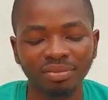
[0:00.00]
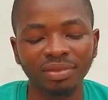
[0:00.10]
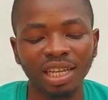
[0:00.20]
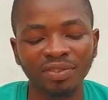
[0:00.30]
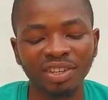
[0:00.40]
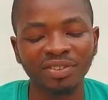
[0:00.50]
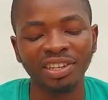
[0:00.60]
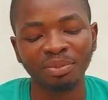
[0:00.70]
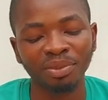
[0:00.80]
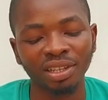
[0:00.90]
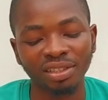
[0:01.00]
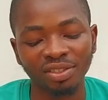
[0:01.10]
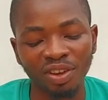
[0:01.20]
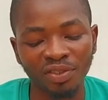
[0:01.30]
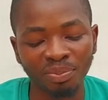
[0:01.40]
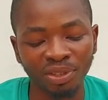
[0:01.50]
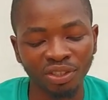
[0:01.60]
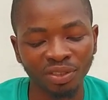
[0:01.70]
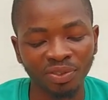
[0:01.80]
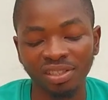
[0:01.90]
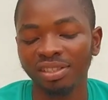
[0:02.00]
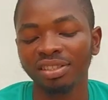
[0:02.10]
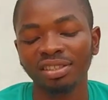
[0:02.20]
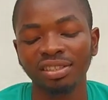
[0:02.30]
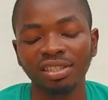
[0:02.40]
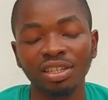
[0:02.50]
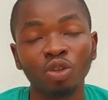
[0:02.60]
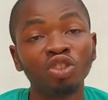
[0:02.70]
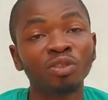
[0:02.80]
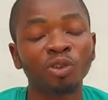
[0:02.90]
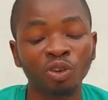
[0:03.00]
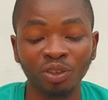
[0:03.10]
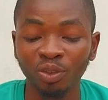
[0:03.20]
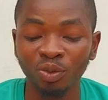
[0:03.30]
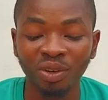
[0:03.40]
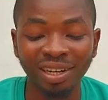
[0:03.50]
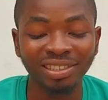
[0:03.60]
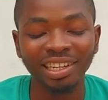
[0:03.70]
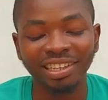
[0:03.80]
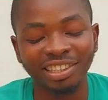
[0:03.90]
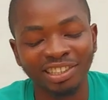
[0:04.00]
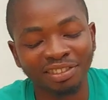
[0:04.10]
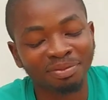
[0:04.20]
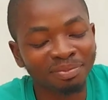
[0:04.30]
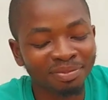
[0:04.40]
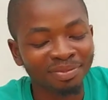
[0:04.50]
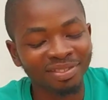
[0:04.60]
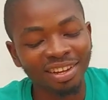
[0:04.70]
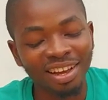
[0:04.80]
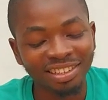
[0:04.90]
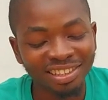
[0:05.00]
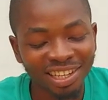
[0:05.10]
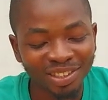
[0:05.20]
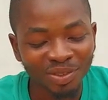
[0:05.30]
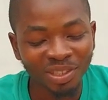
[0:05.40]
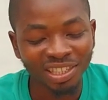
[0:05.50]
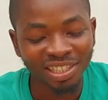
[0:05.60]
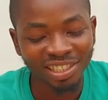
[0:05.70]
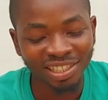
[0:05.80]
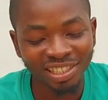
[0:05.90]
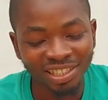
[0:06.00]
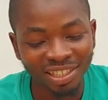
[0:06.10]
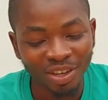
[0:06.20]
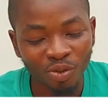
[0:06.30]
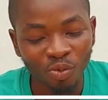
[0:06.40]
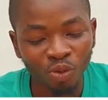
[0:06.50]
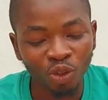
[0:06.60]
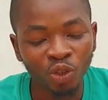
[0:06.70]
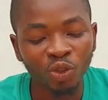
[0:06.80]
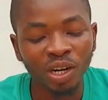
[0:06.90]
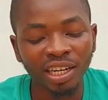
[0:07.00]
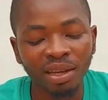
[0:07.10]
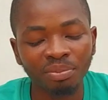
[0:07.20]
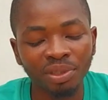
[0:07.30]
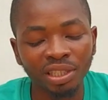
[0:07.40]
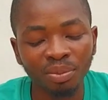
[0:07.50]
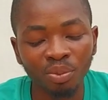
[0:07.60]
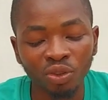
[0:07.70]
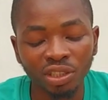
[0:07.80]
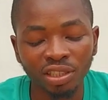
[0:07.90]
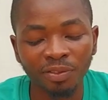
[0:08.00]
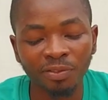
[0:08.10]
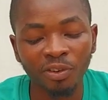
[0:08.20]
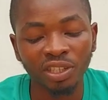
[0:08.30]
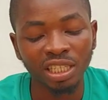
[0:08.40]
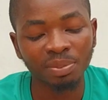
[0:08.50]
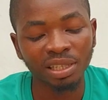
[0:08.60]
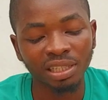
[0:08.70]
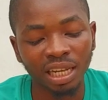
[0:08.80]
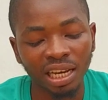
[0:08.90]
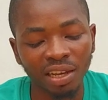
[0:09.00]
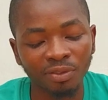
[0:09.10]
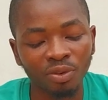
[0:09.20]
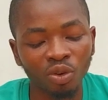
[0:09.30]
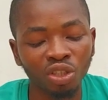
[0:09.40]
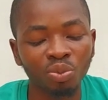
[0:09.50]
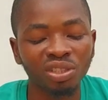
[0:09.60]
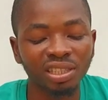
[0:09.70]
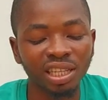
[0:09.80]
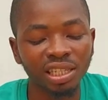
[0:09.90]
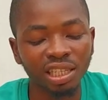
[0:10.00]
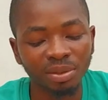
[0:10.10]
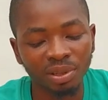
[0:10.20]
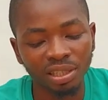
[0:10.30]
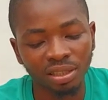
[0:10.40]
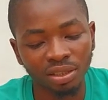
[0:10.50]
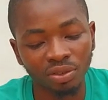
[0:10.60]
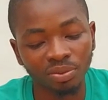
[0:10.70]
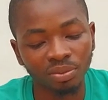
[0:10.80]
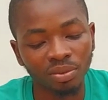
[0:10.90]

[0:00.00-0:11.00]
That's very, very important to have a precious voice. This is for Quran recitation. The next question is, would you rather be the most funniest person alive or the most intelligent person in the room?